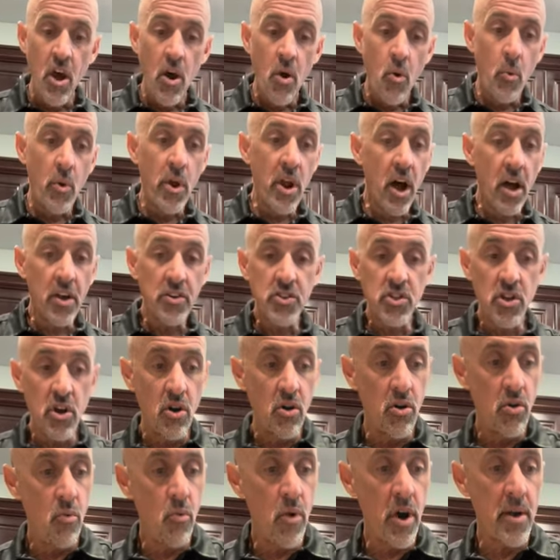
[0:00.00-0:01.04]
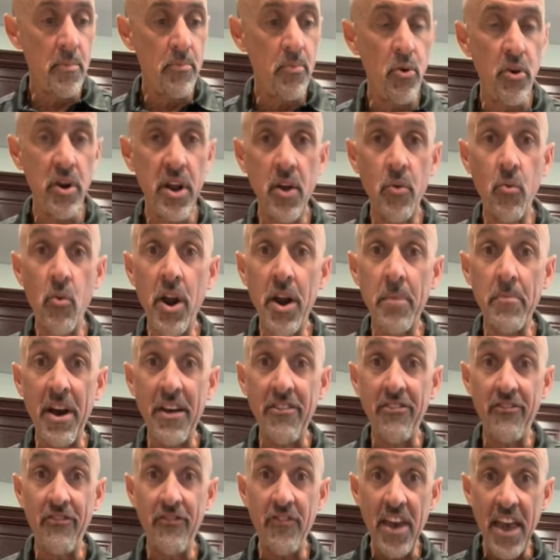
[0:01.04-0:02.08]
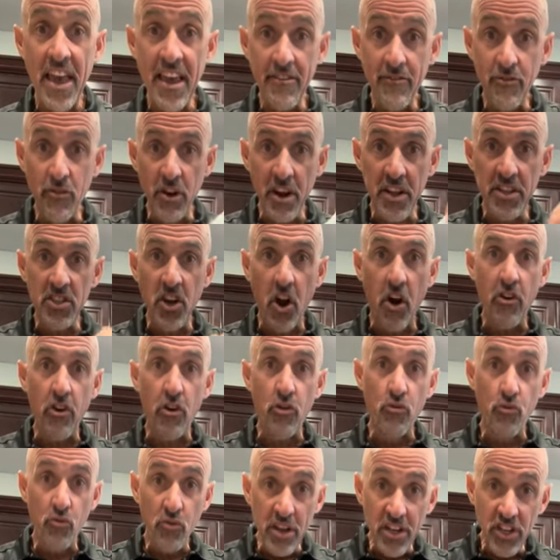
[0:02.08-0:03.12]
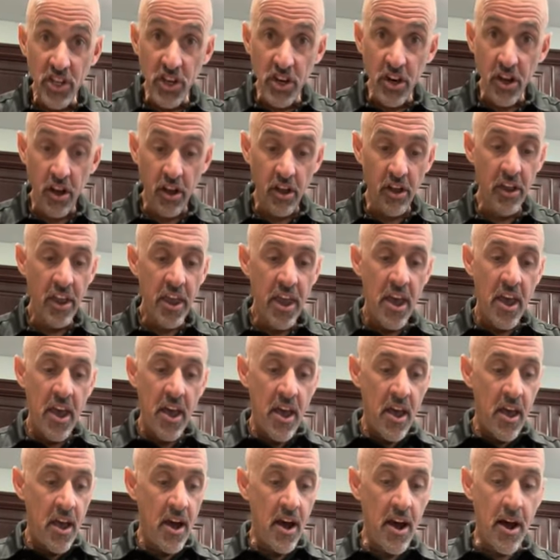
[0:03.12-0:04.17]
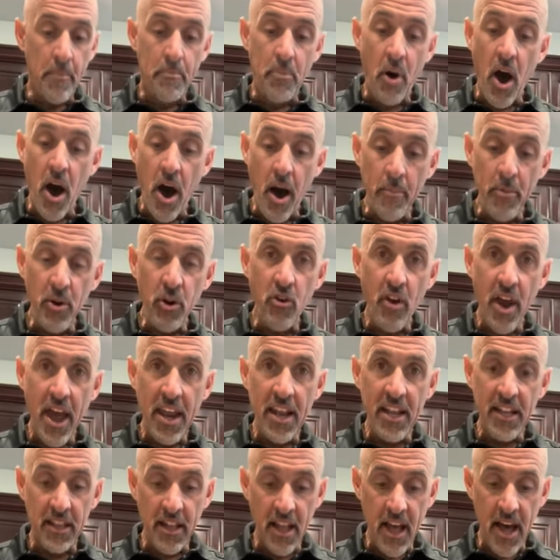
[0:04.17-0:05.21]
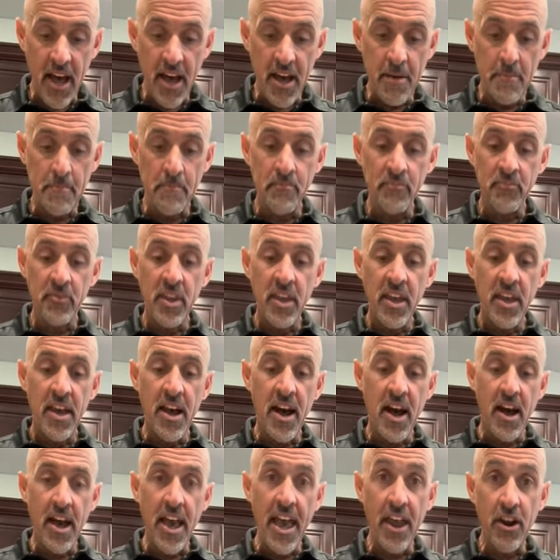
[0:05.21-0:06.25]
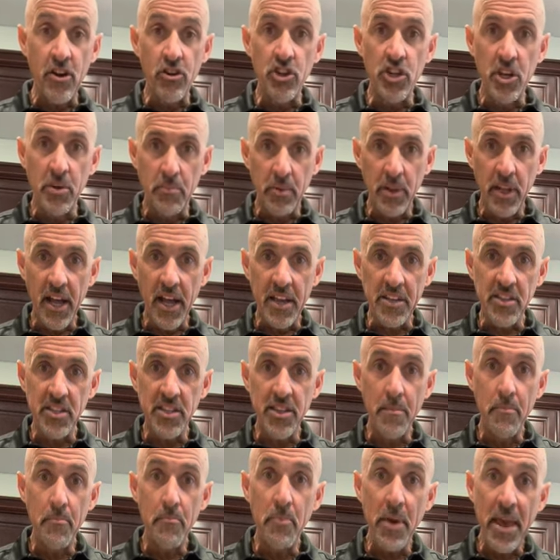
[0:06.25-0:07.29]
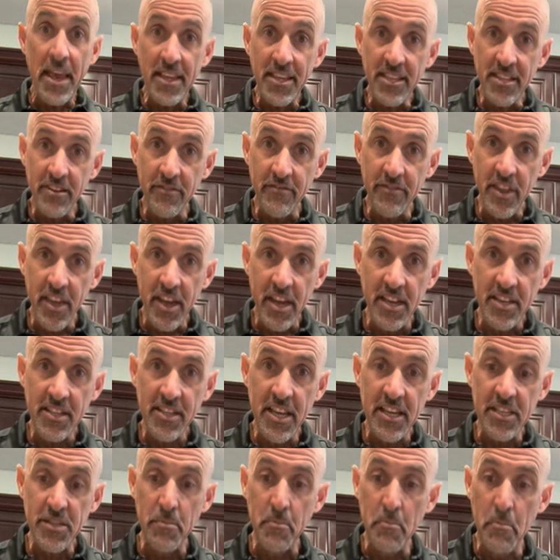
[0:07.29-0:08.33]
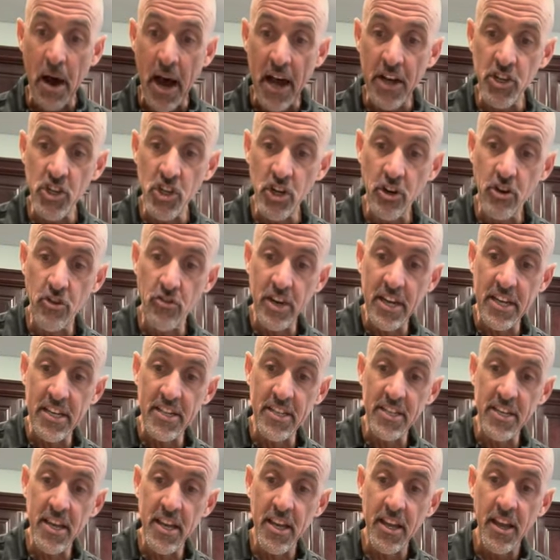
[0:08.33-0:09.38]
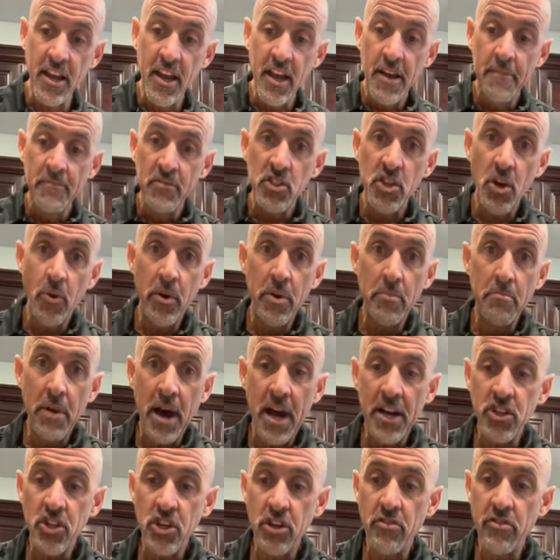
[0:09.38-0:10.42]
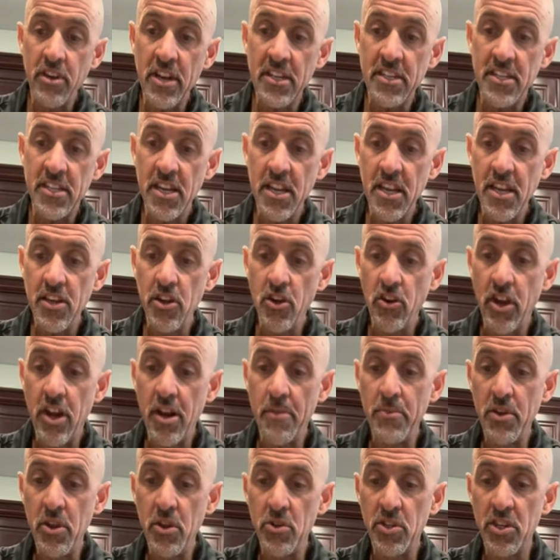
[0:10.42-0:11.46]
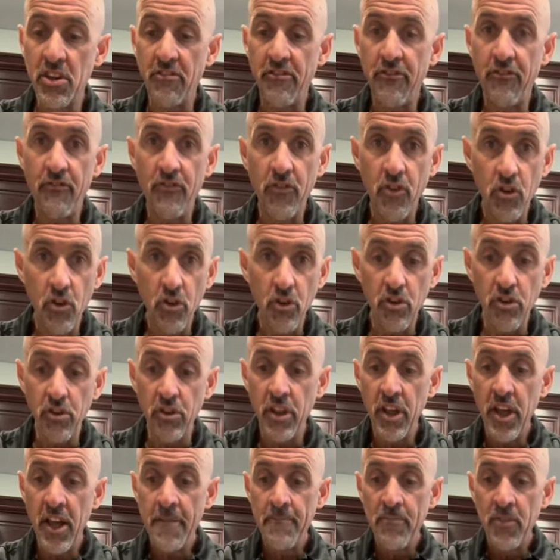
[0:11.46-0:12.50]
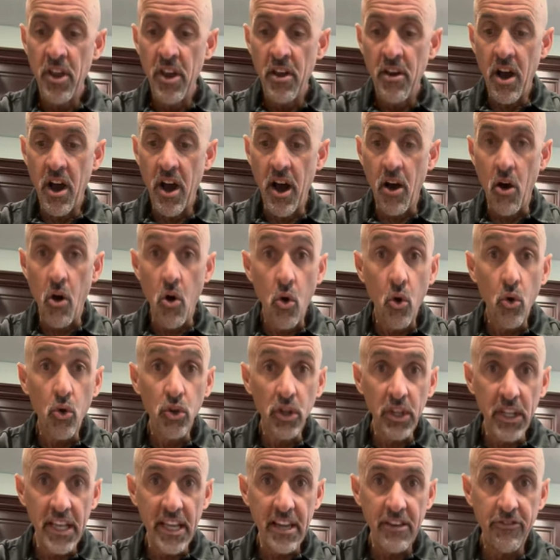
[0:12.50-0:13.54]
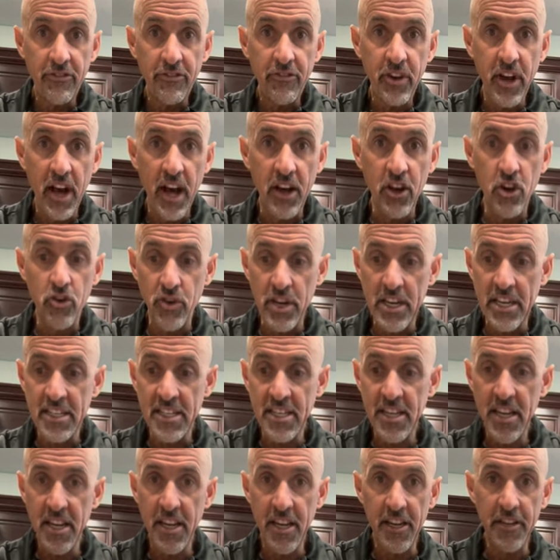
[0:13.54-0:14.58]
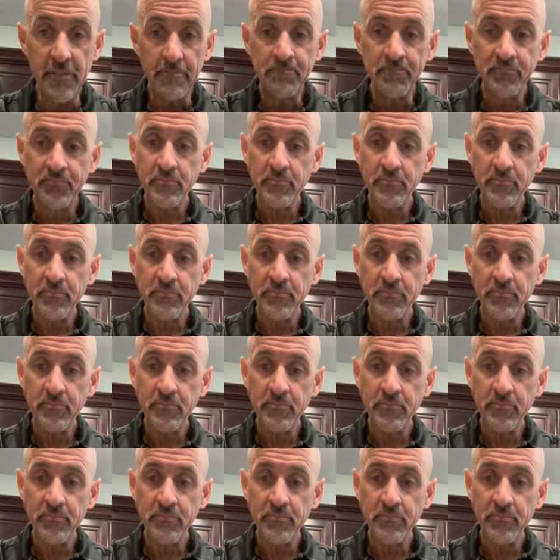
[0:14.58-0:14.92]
We also want to put in one of my favorites, our original pomegranate lime Energy Plus. The base of this is matcha green tea. So in matcha green tea, you're going to be using full whole leaf green tea,